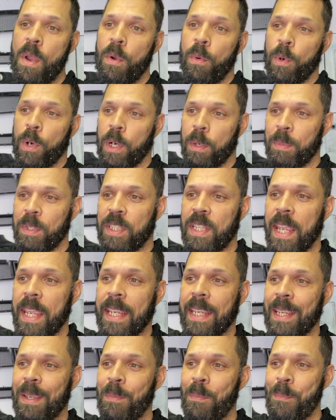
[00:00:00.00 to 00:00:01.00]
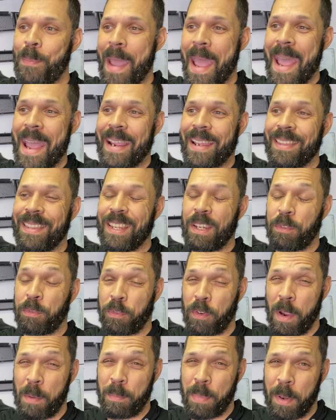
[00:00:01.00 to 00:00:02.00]
we're gonna be taking back the
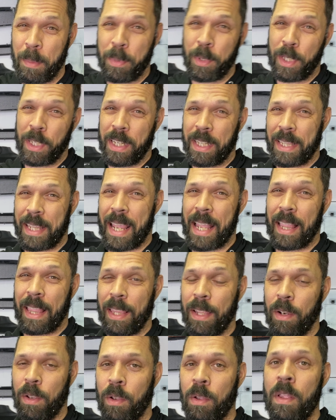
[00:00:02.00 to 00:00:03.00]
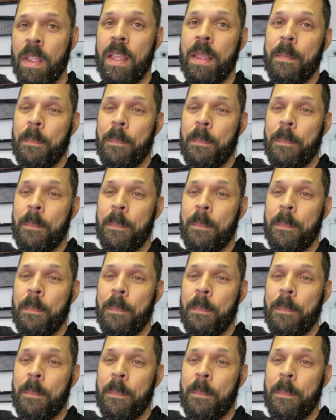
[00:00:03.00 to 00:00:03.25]
front bumper to get that little